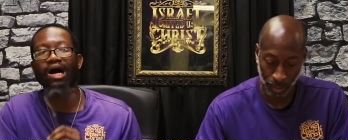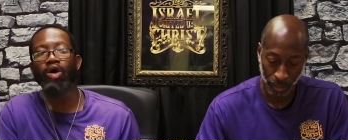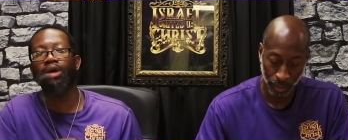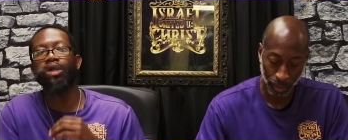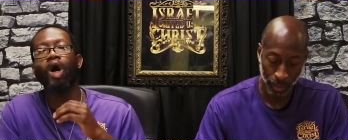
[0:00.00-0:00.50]

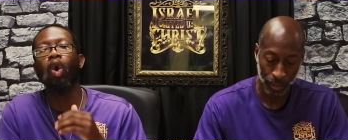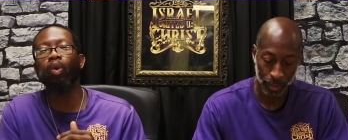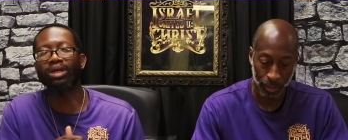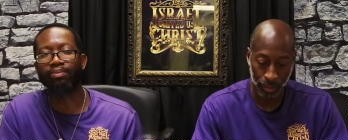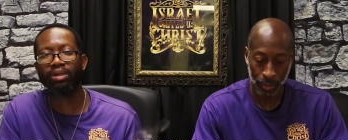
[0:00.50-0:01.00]
Speaker 1: thou art an
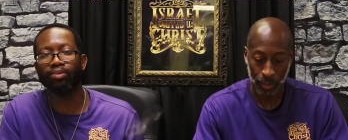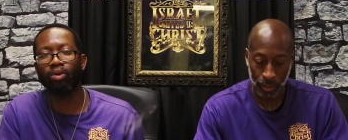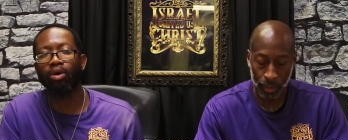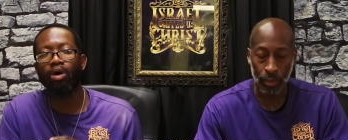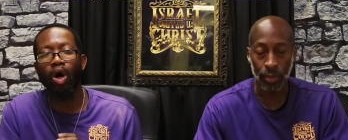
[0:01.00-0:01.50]
holy
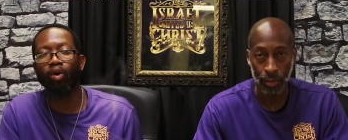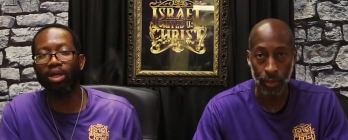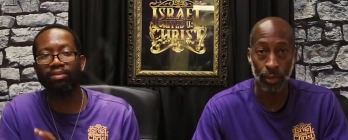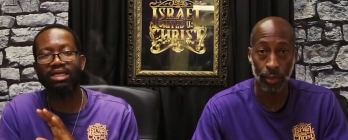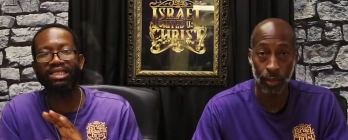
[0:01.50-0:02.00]
people
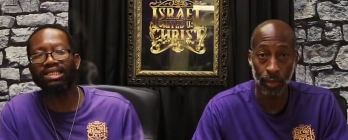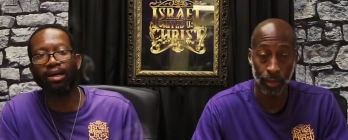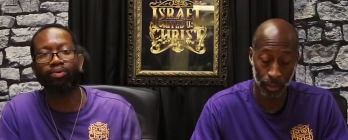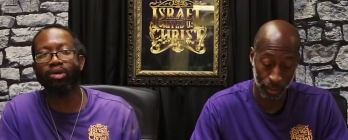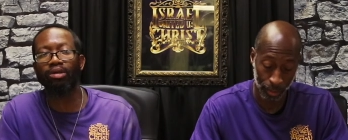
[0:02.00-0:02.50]
holy means
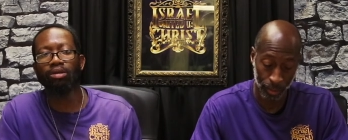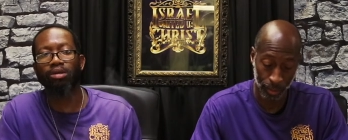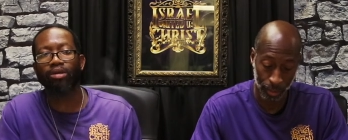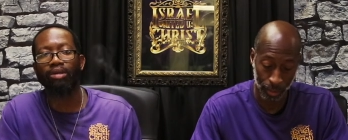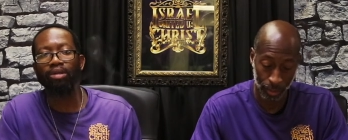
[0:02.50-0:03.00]
separate
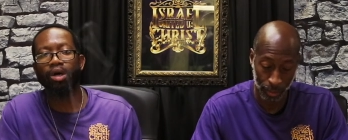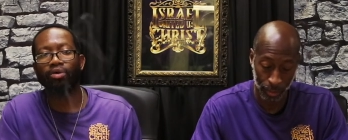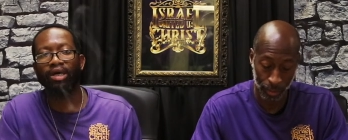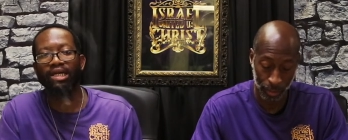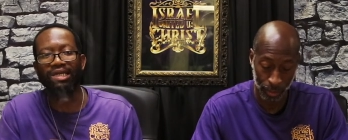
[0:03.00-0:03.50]

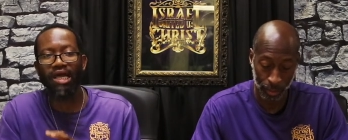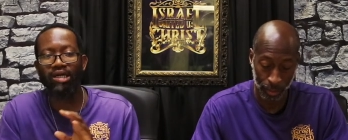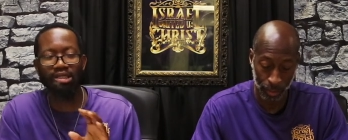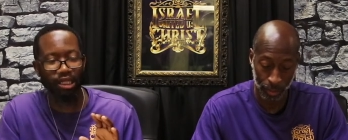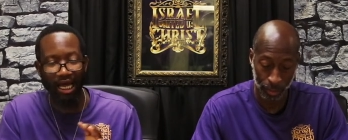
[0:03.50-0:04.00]
okay not
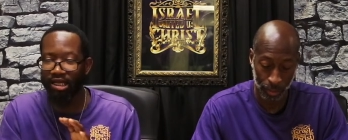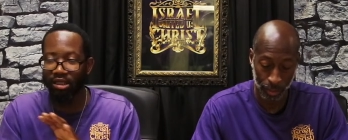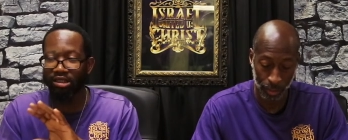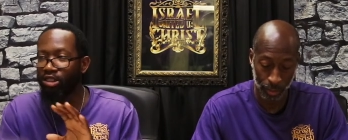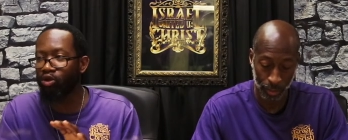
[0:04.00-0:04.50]
unlike
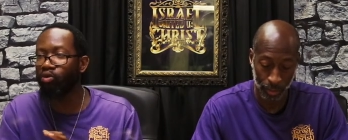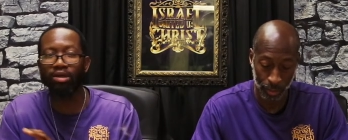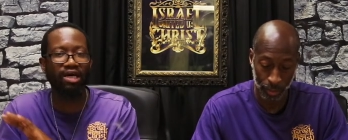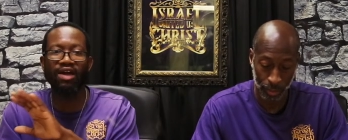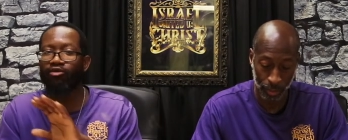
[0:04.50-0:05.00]
unto
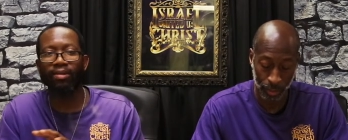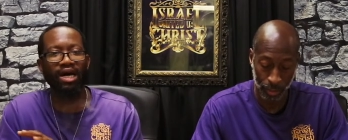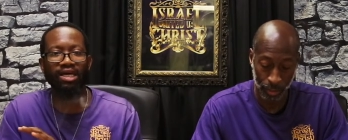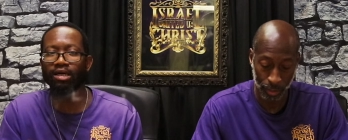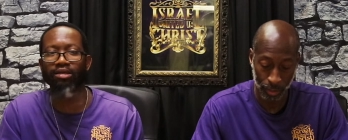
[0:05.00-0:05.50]

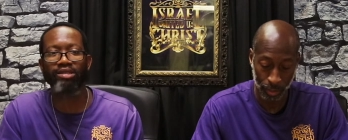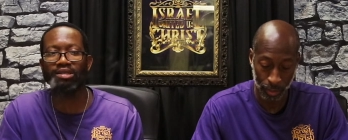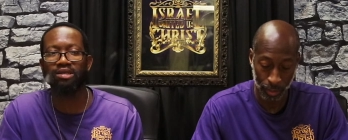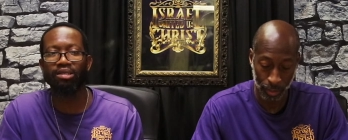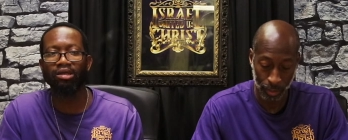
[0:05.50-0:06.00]
everybody
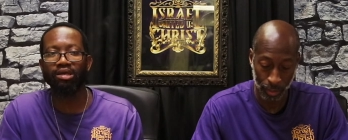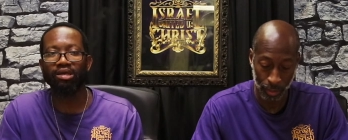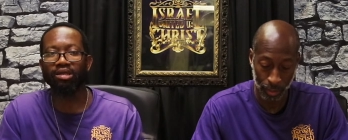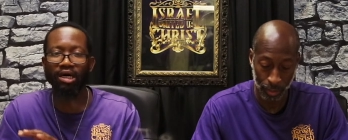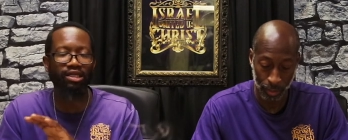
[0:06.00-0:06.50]
else
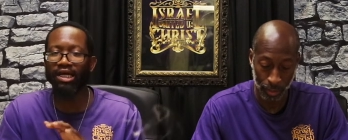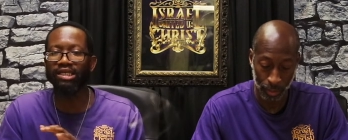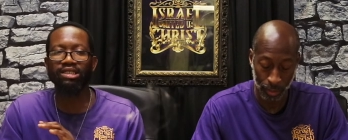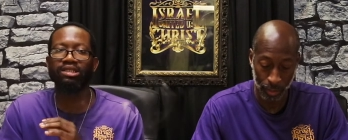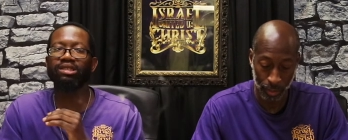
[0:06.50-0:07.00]
the other
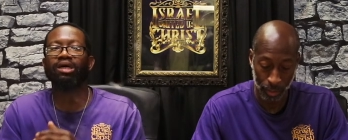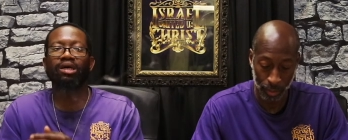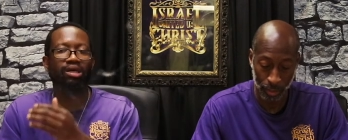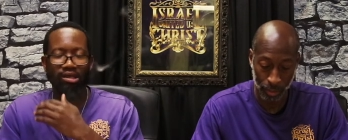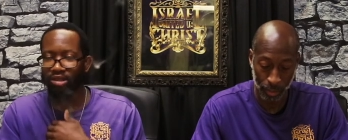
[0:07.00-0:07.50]
nations
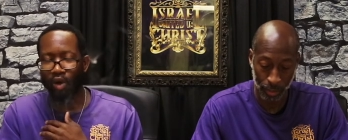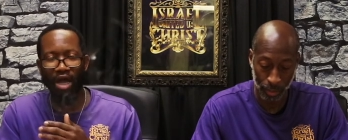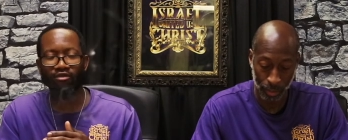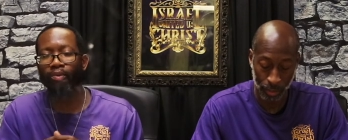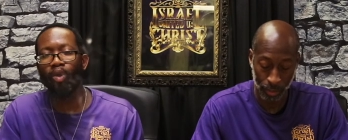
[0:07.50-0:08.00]
don't
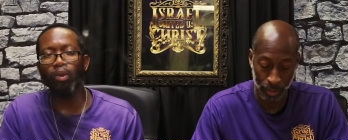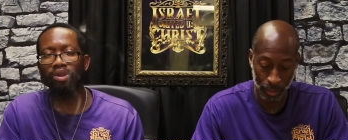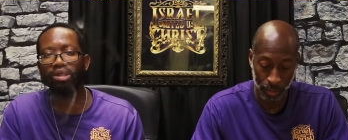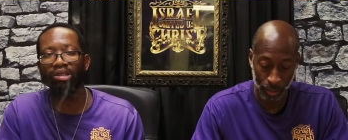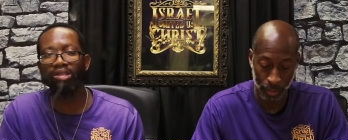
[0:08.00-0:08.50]
have a part
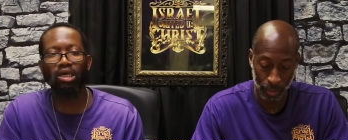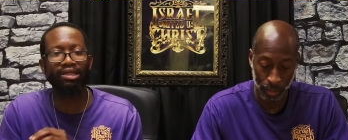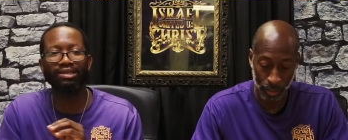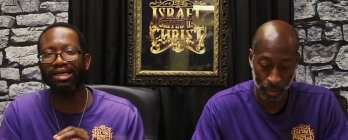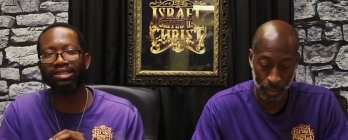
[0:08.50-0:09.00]
with us the
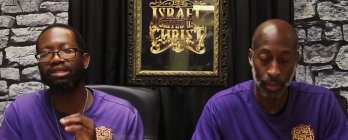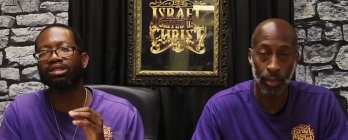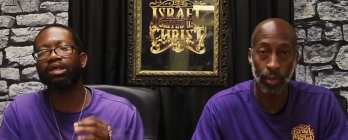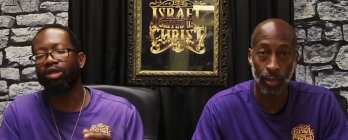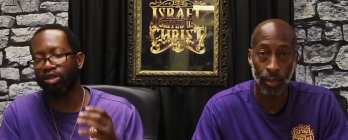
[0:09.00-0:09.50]
other
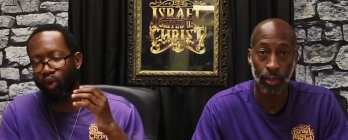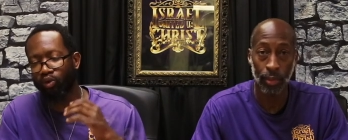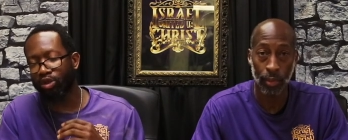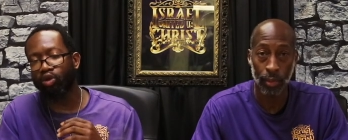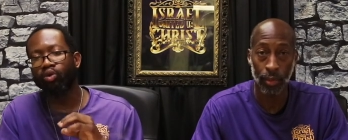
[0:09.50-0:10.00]
nations
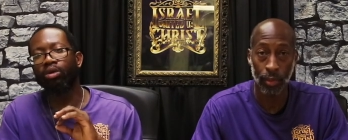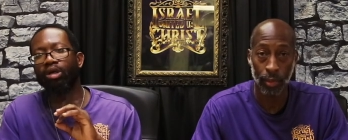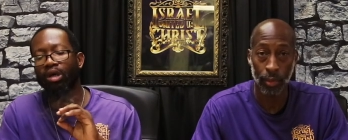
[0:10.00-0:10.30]
don't do